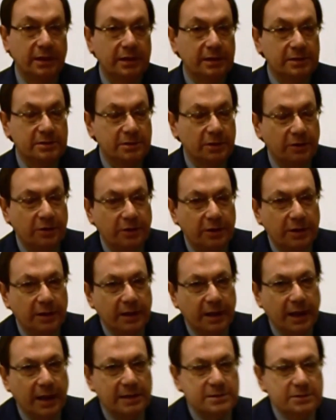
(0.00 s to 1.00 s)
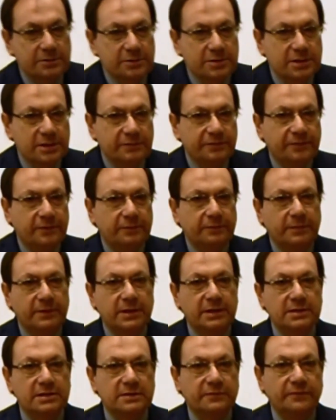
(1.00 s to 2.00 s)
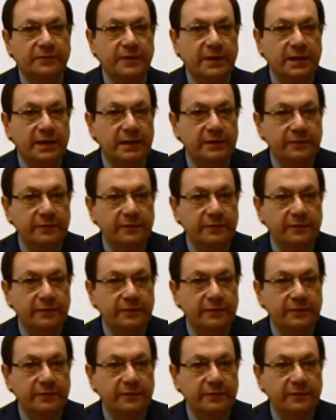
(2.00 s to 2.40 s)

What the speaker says: So as you see from this very,